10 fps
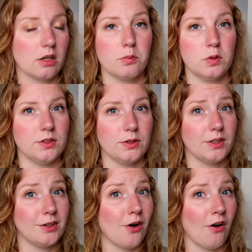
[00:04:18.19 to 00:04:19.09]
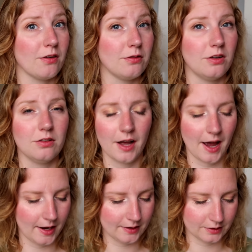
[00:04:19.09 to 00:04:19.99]
Brazilian carnival,
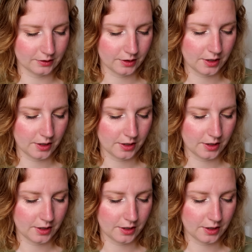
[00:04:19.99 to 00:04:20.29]
and